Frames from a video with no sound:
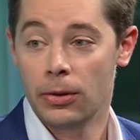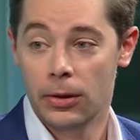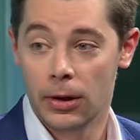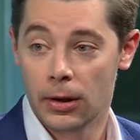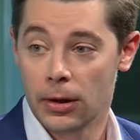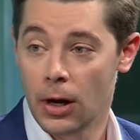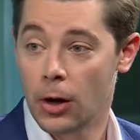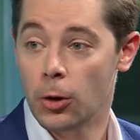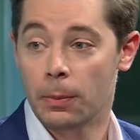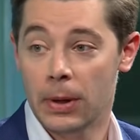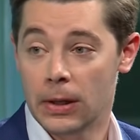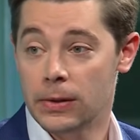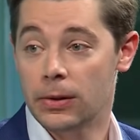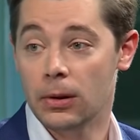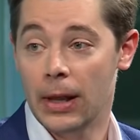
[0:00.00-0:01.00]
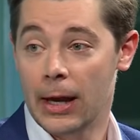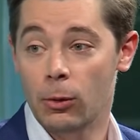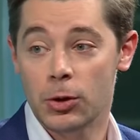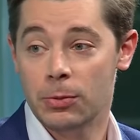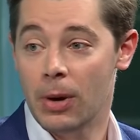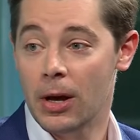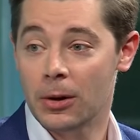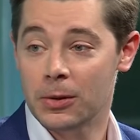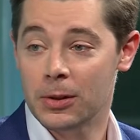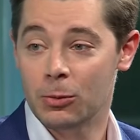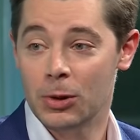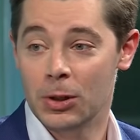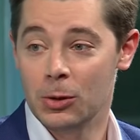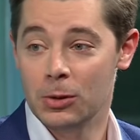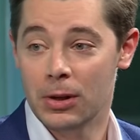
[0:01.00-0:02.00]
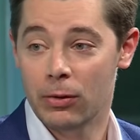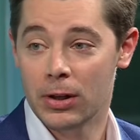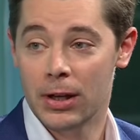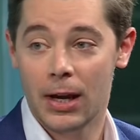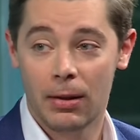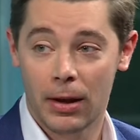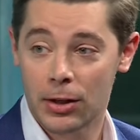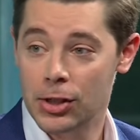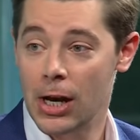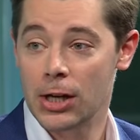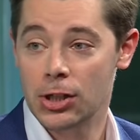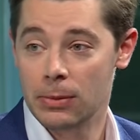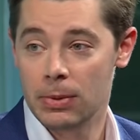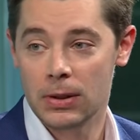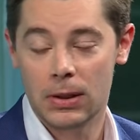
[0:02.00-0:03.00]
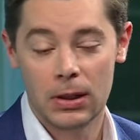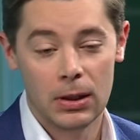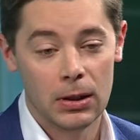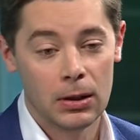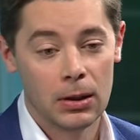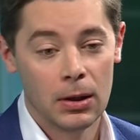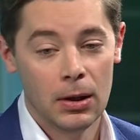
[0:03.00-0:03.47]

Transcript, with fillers: that underpins the language models that we use every day, like ChatGPT.